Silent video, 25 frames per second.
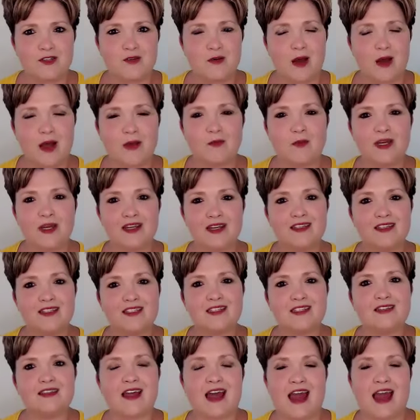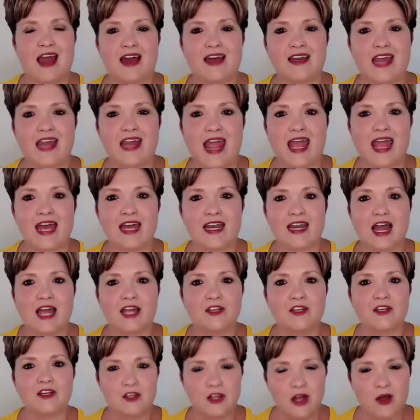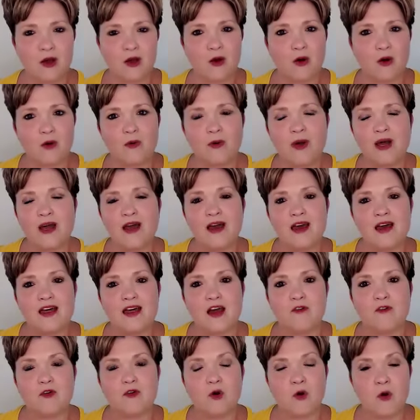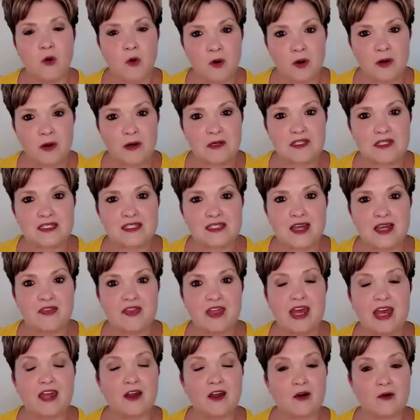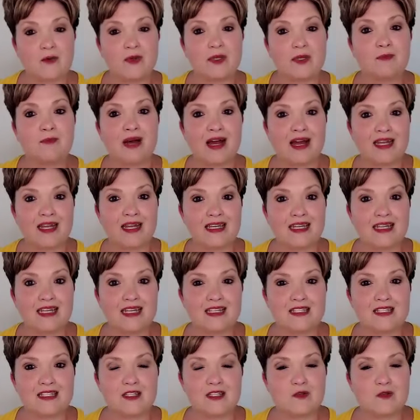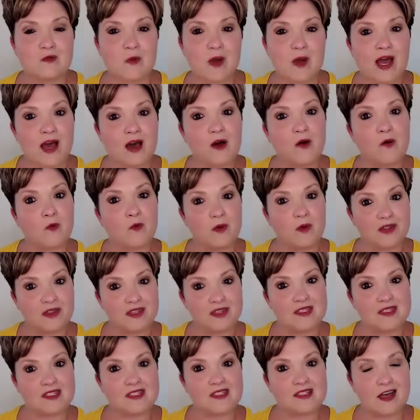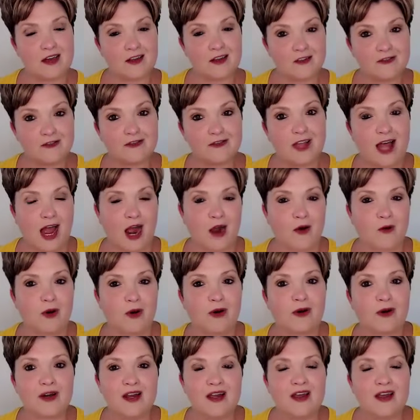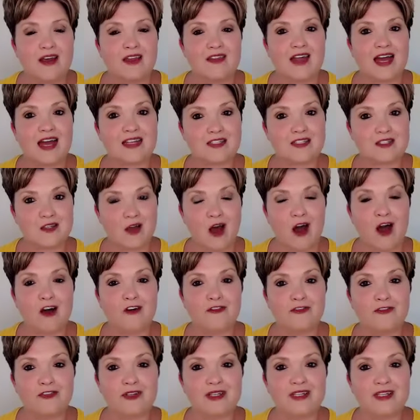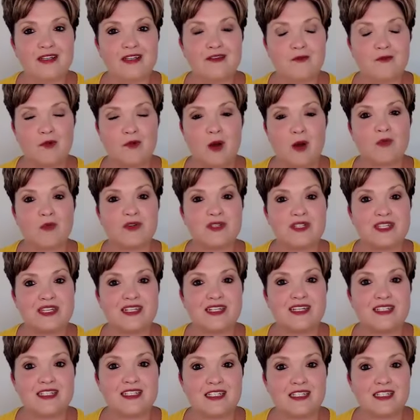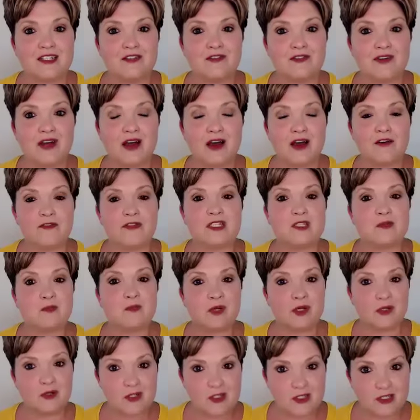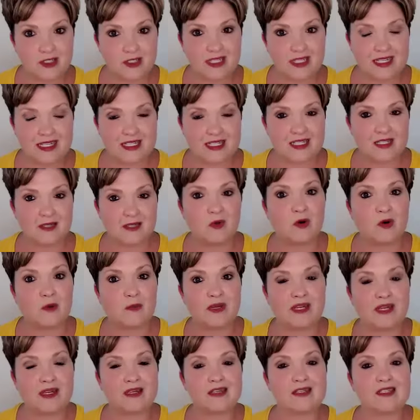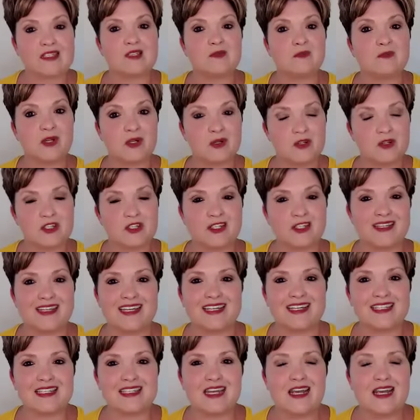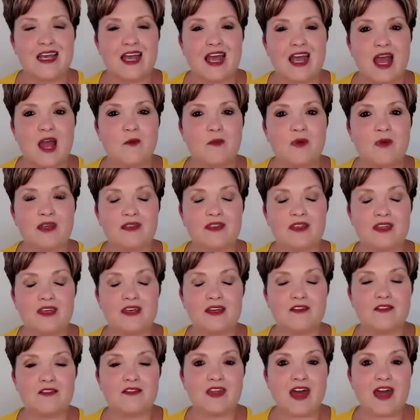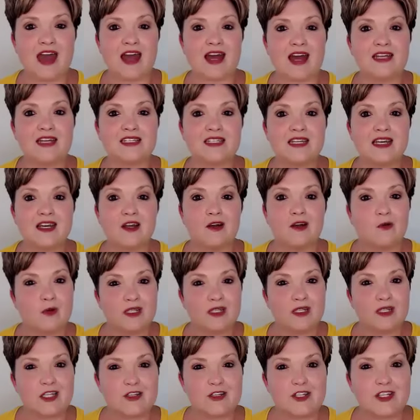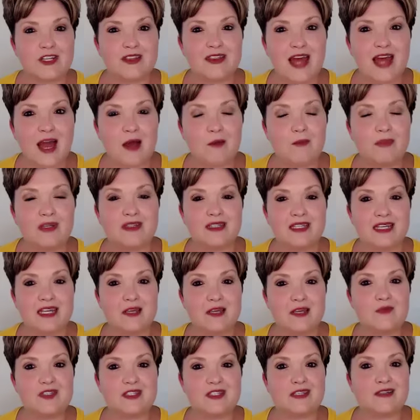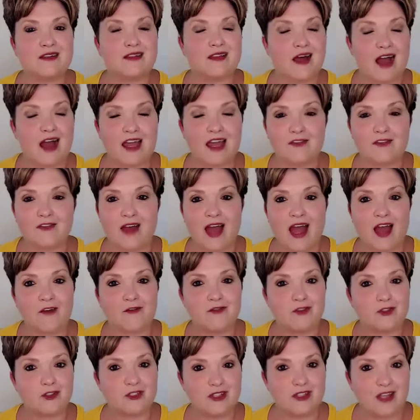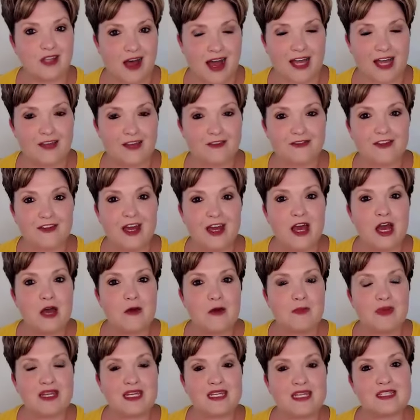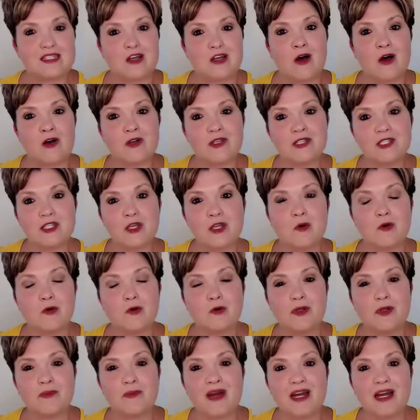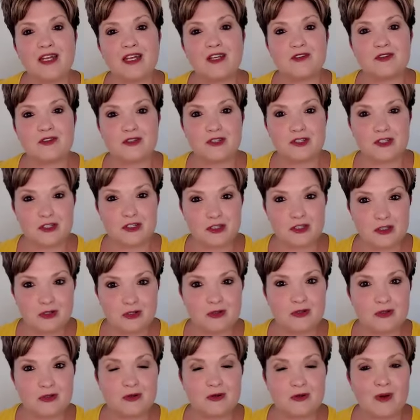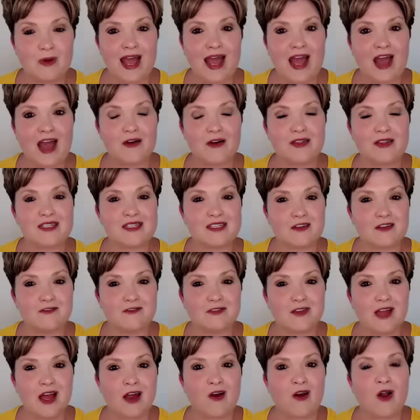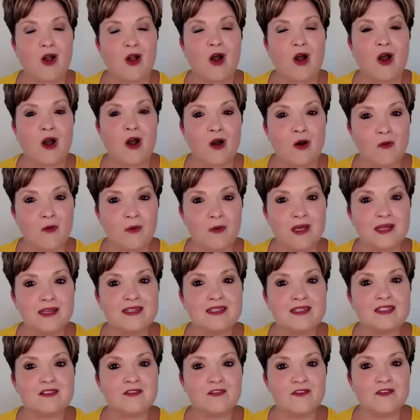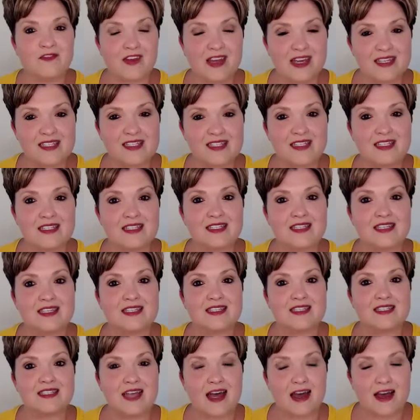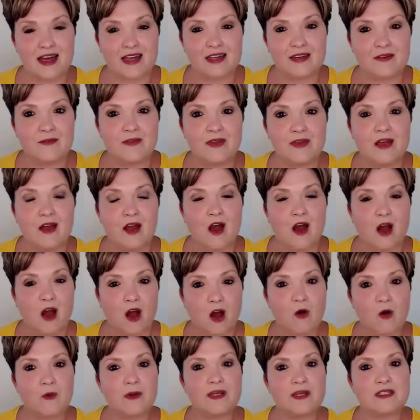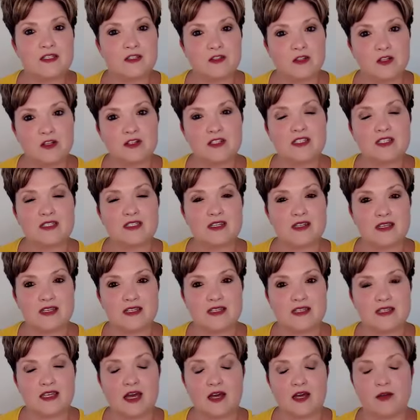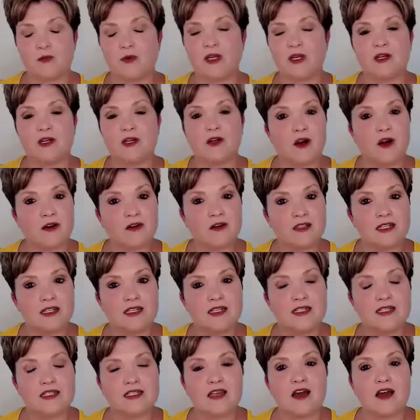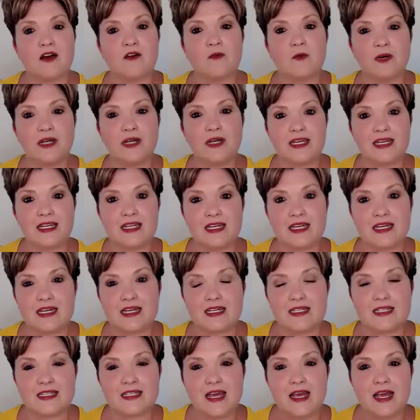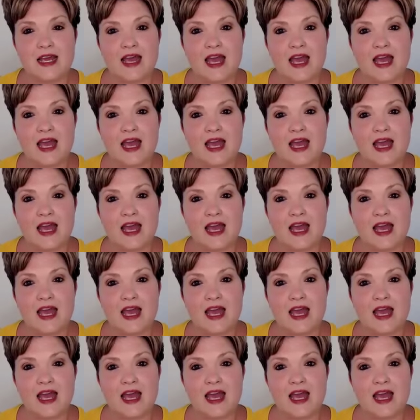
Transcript: So I went and did that. And I know of course, that they are reminding us as well with the sunflower. That's often representative of spiritualism or being a spiritualist. And we think of that religion that believes in life after life, but it's also a reminder to how the sunflower always faces the sun, always looks to the sun, regardless of when it is.